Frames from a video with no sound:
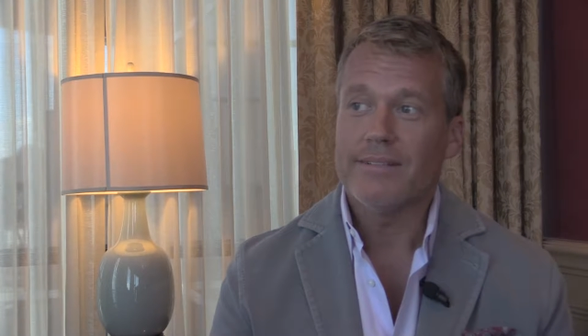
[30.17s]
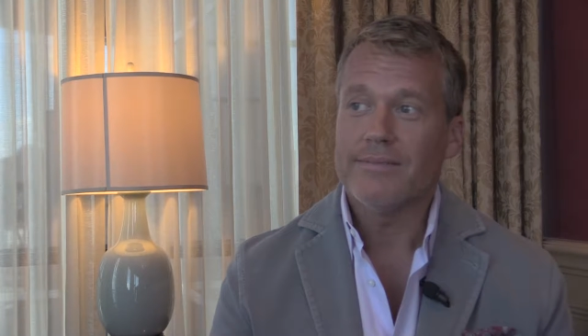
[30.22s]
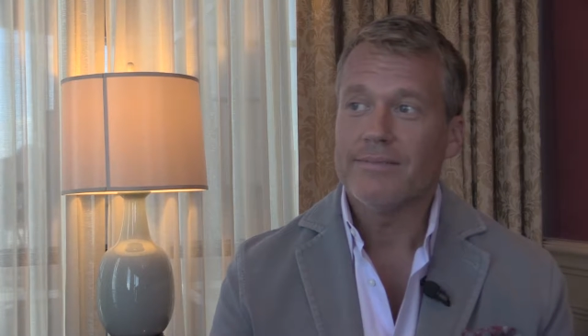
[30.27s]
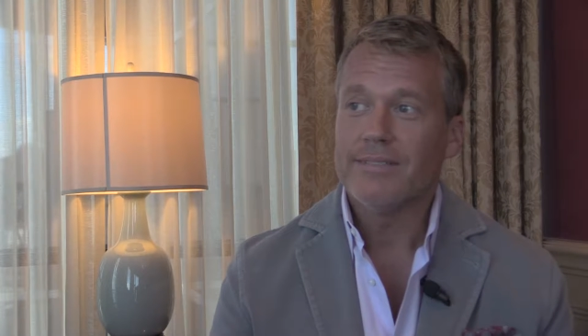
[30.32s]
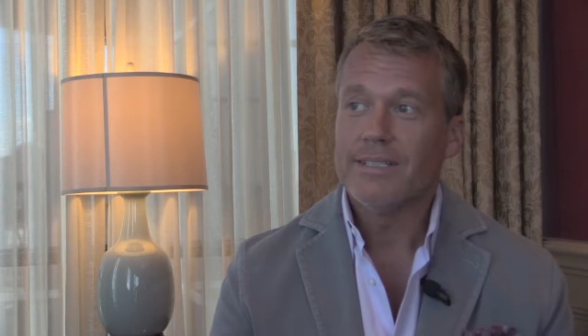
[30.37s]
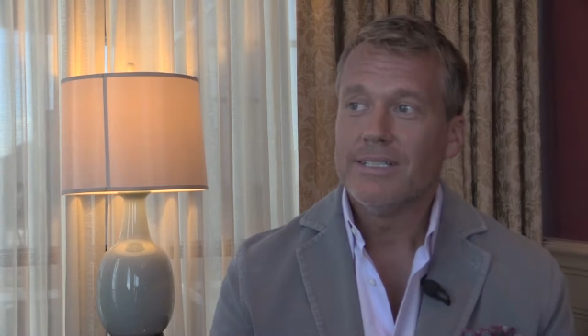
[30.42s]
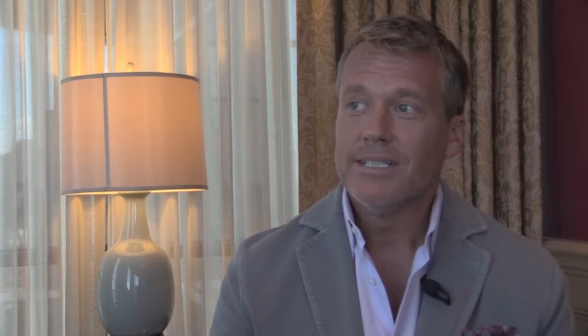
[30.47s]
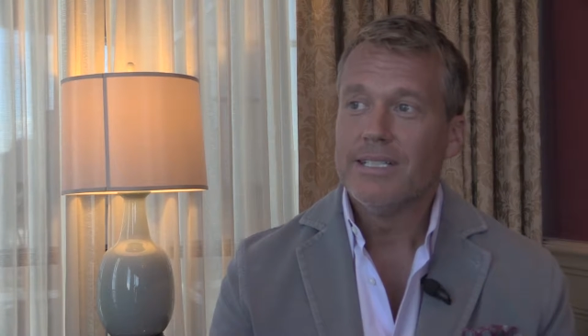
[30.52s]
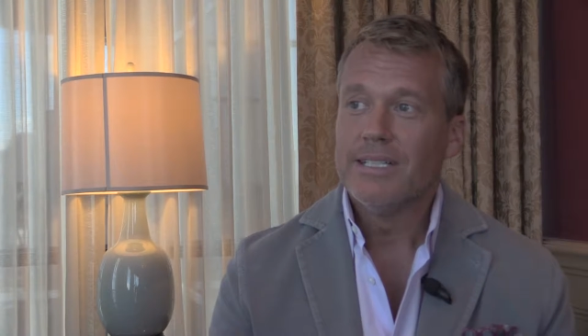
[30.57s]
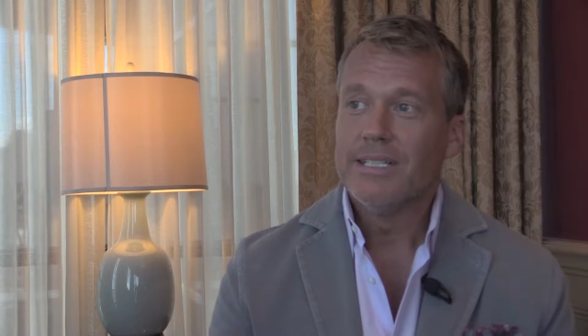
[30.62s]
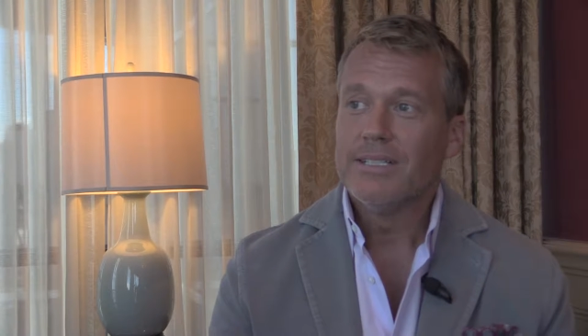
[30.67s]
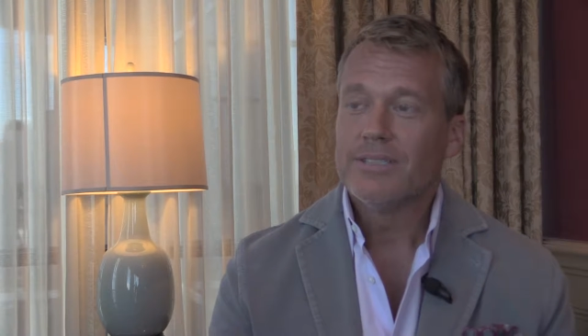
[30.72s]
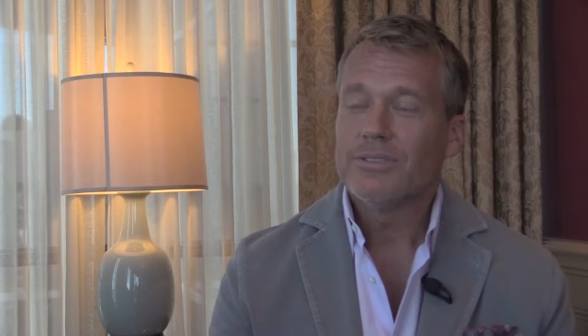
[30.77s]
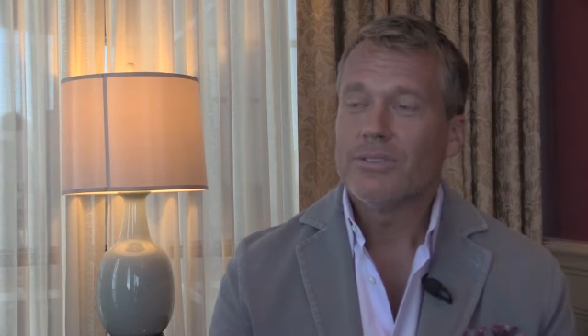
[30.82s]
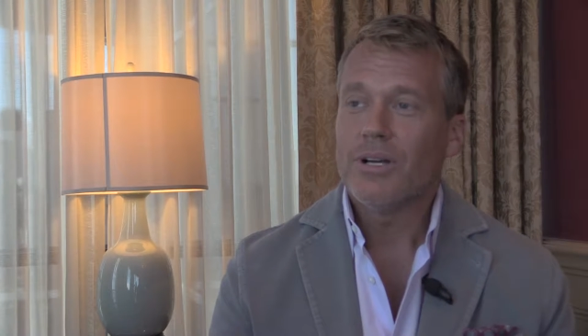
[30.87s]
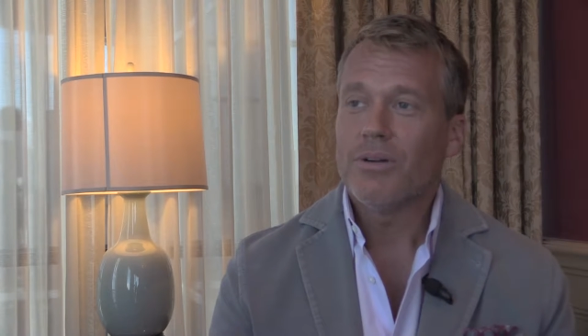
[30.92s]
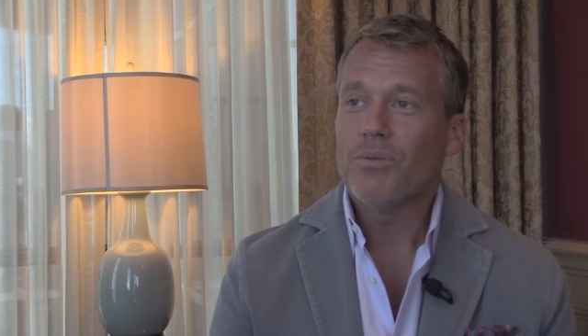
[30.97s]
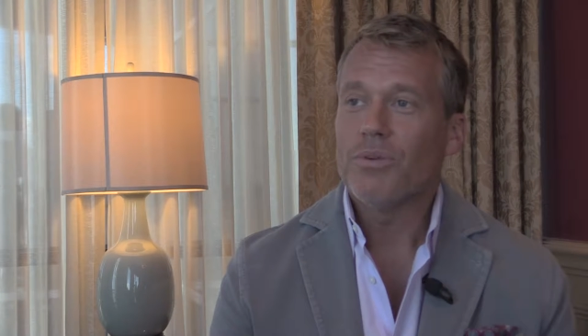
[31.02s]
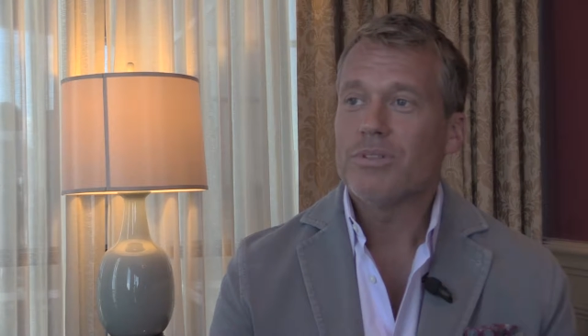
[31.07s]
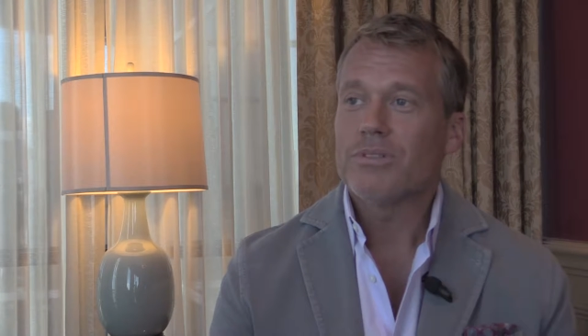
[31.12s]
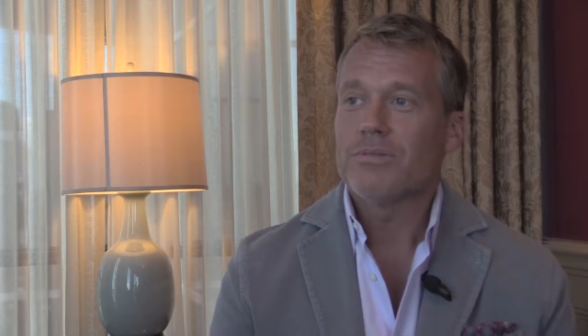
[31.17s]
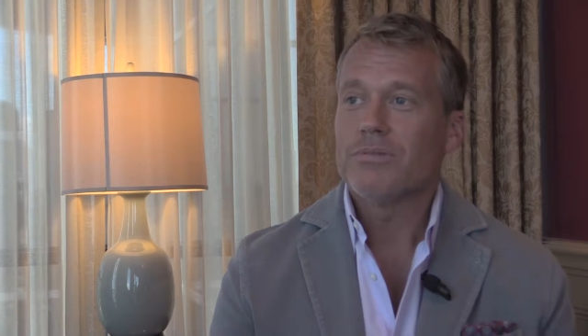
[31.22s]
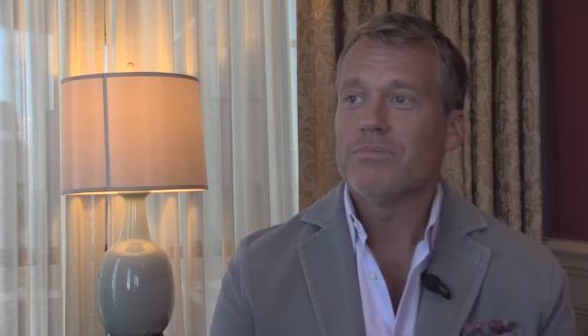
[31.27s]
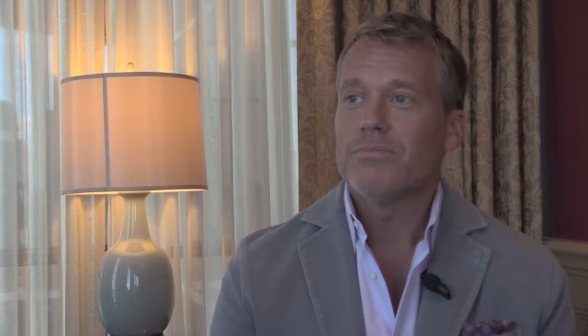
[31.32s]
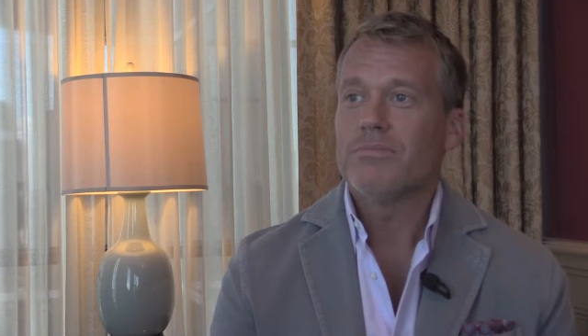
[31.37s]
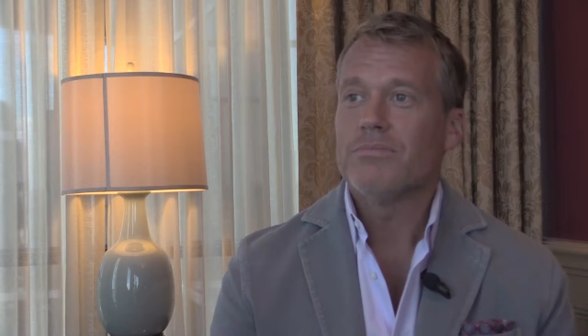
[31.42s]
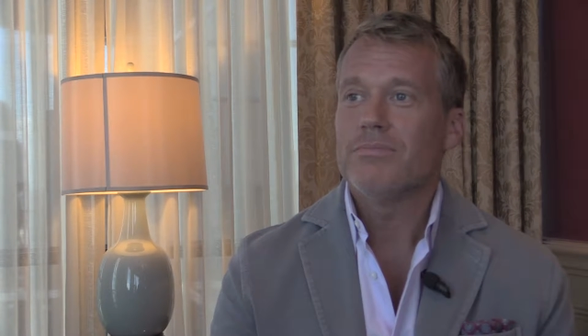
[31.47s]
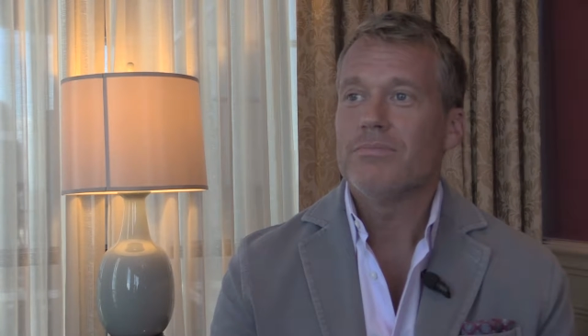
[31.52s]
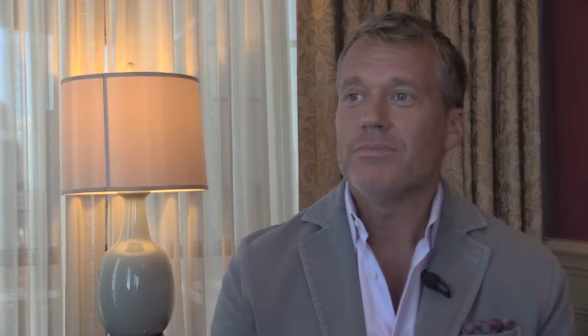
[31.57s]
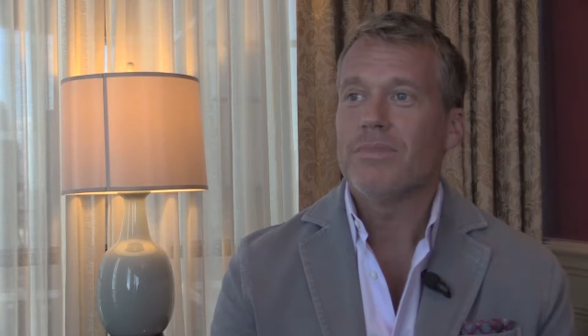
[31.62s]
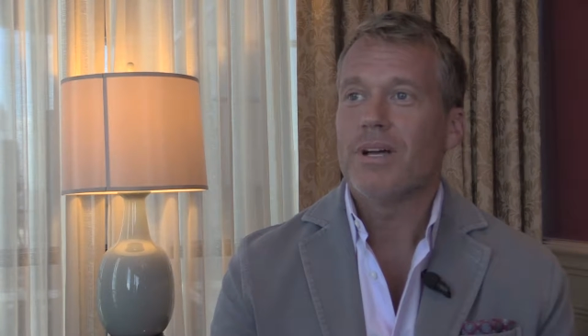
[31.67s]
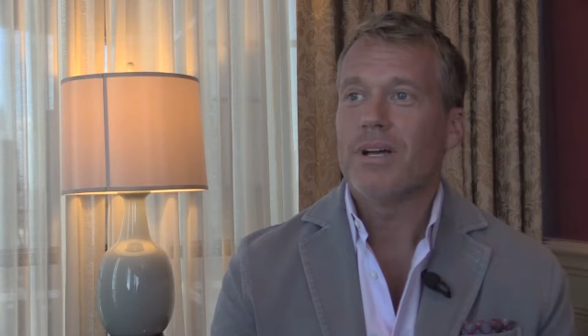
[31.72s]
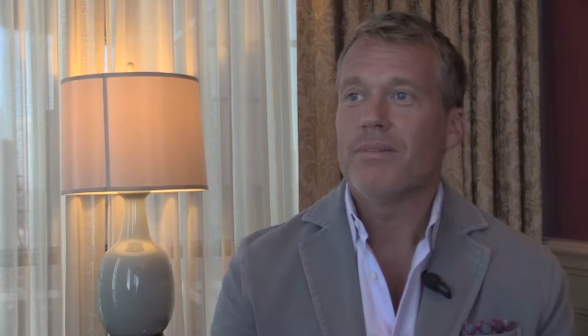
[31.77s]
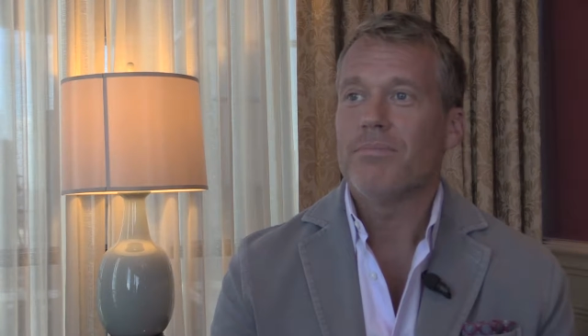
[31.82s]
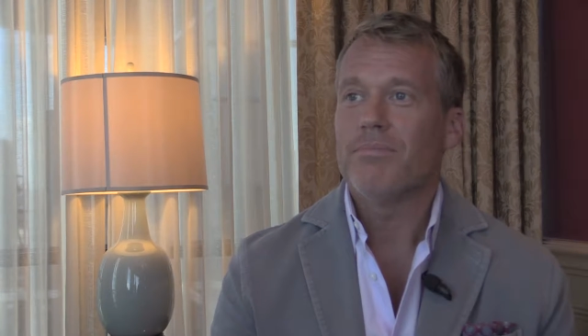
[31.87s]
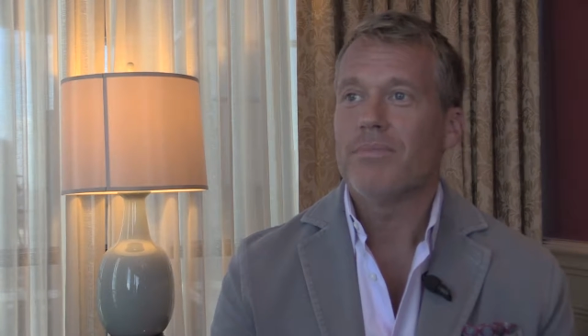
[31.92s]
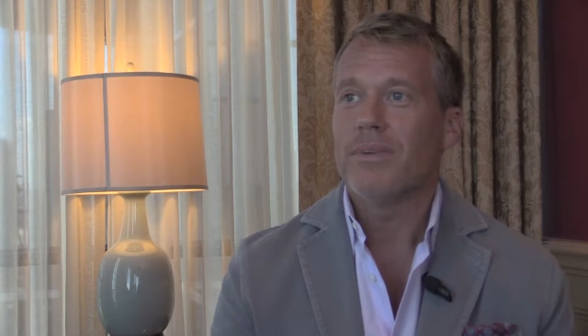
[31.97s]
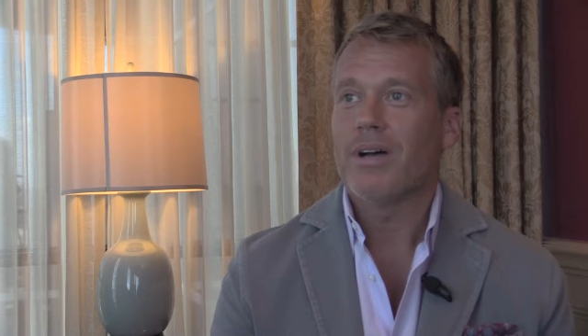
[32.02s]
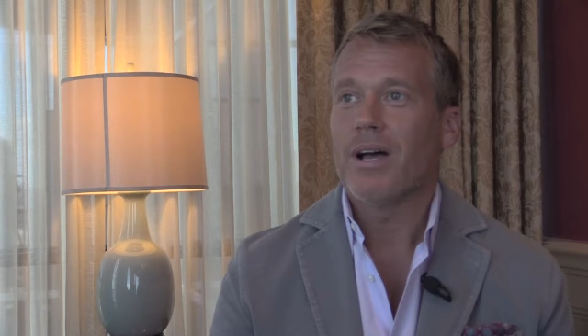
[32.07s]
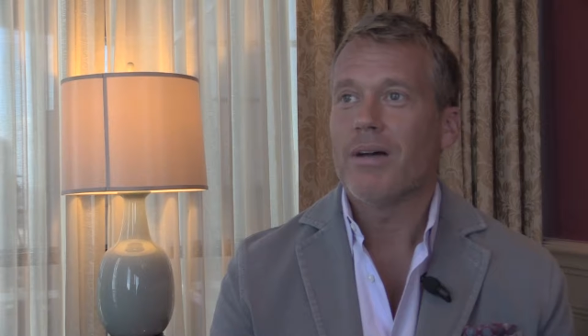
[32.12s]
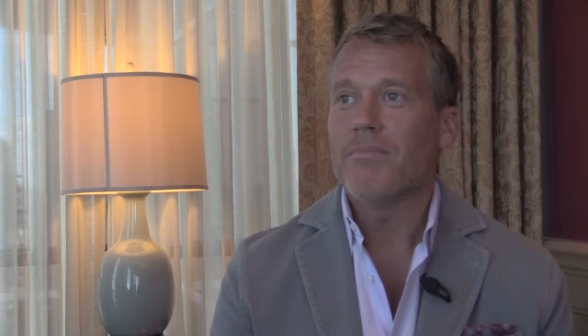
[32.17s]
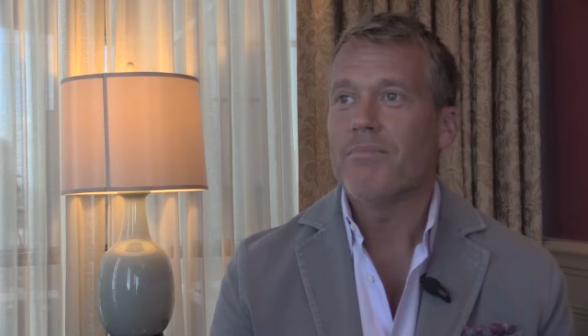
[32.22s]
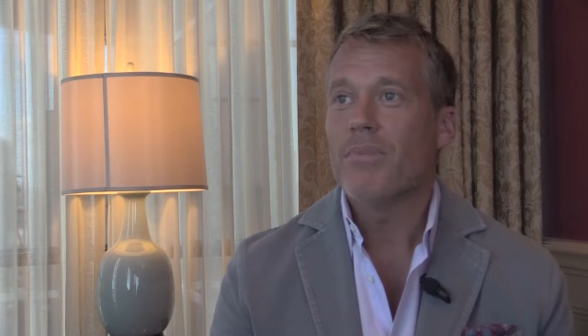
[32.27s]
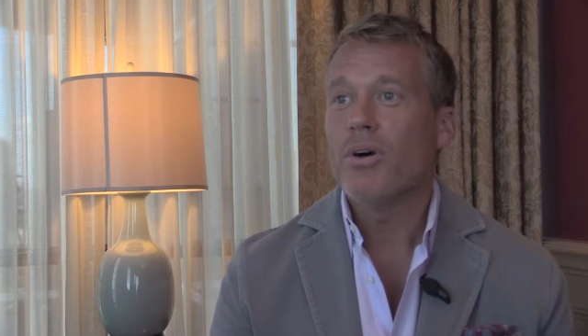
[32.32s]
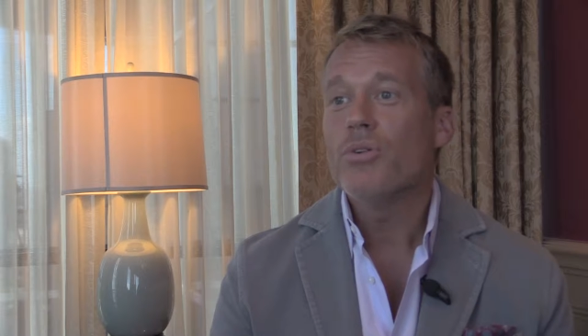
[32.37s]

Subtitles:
And so I'm